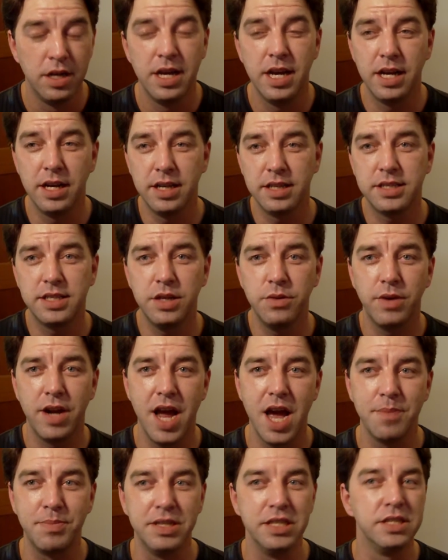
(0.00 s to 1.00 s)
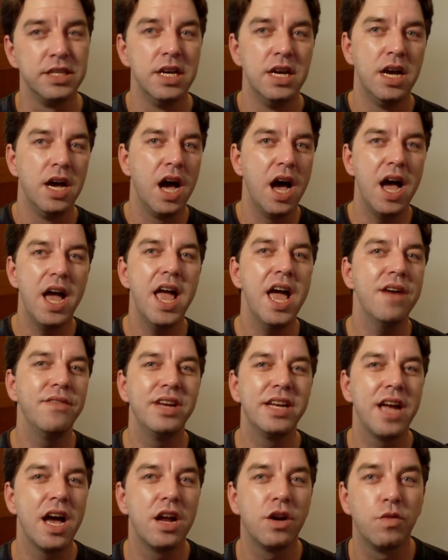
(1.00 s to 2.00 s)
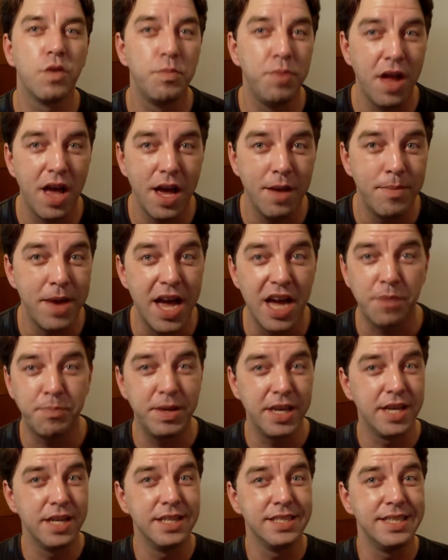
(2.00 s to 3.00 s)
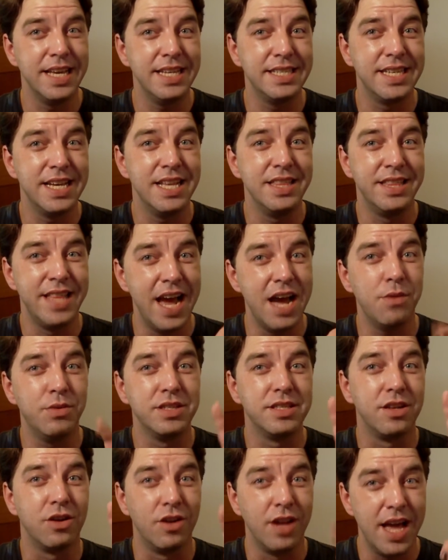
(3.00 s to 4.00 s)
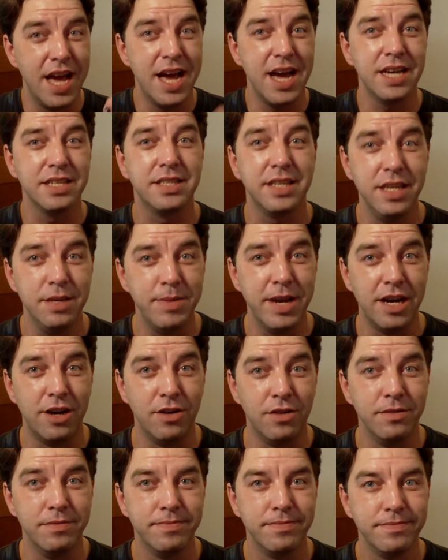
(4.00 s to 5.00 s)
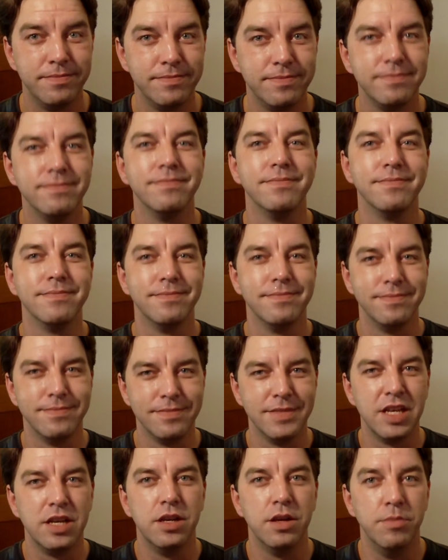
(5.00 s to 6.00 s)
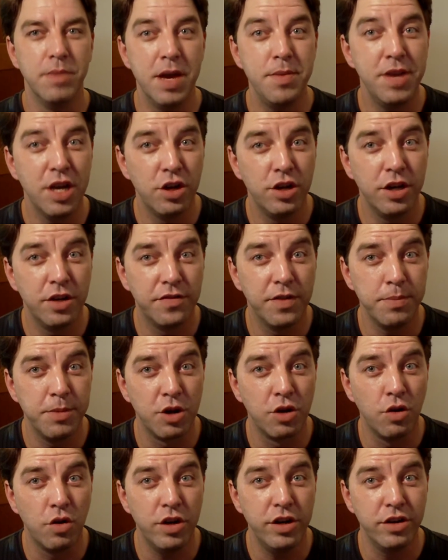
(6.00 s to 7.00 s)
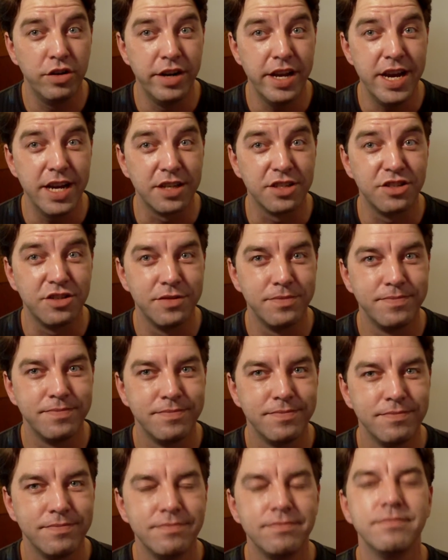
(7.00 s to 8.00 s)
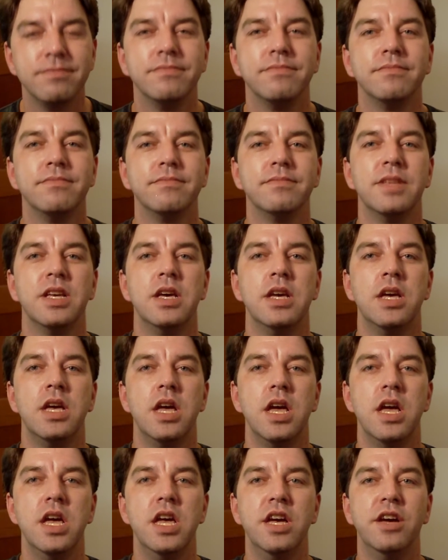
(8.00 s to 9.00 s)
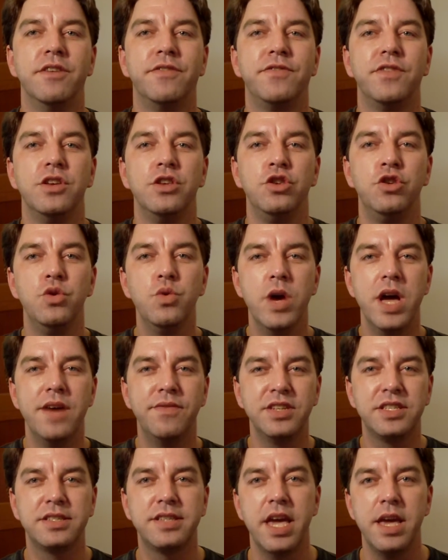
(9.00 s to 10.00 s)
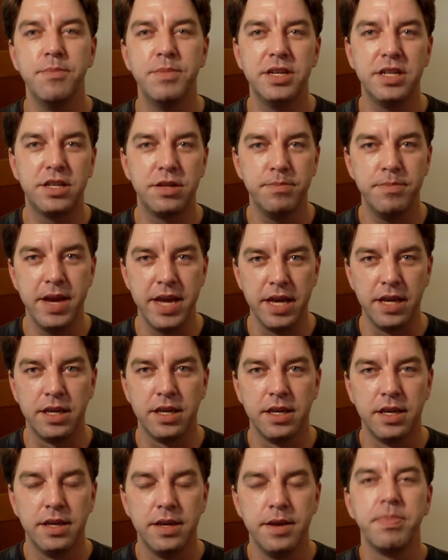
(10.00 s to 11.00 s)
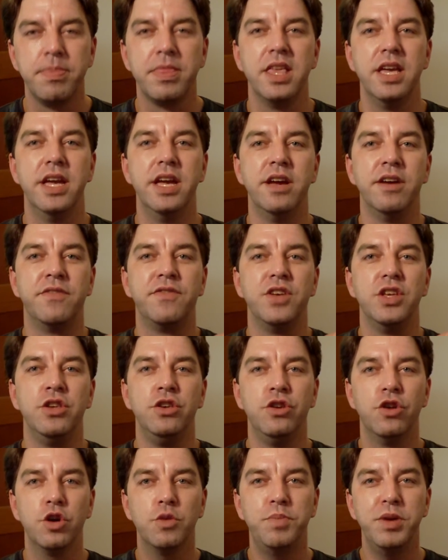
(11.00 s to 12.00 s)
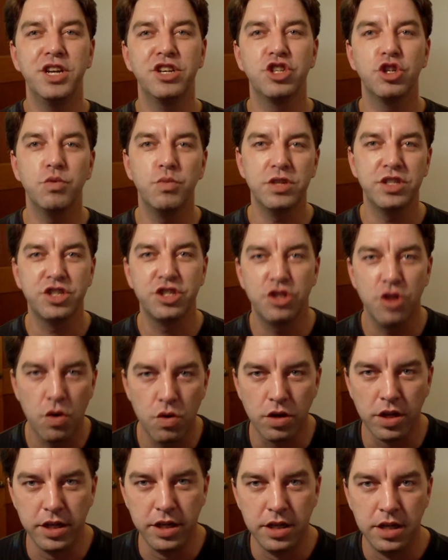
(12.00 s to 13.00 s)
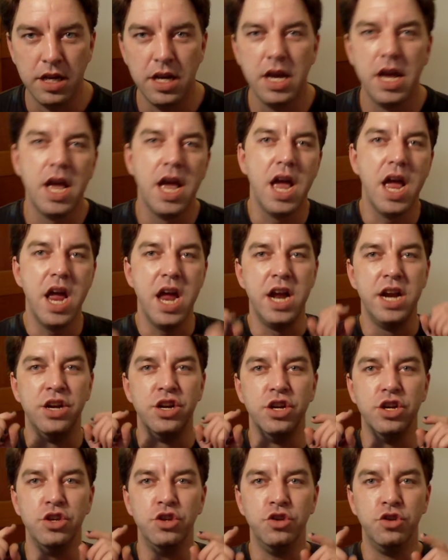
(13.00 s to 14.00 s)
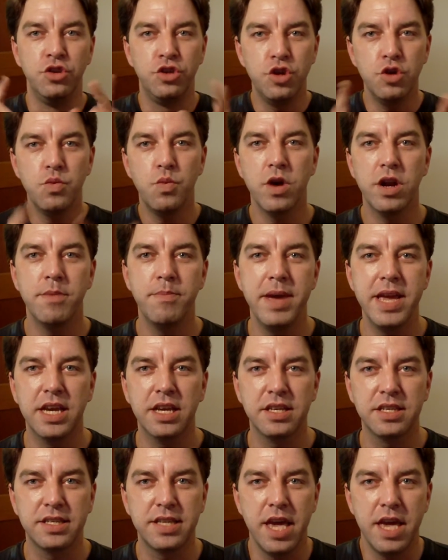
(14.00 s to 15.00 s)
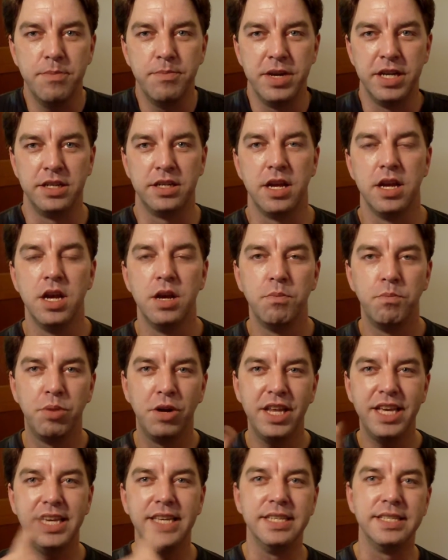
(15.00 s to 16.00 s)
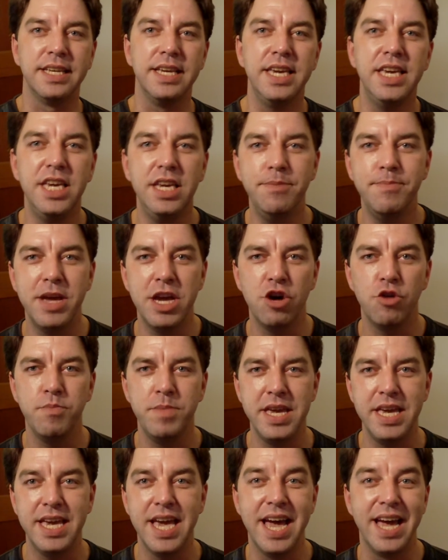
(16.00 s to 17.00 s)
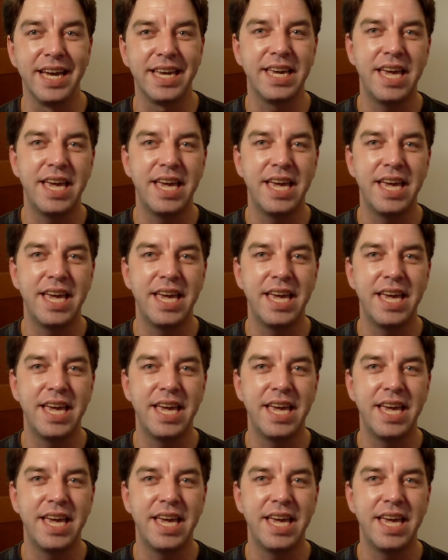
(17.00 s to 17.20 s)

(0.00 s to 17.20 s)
And let's see what happens. I haven't got a reply back because they said that was their last email. Maybe I'll hear from their lawyer next. If you have a statement to make, if your picture was stolen and you want to make a statement, please email me at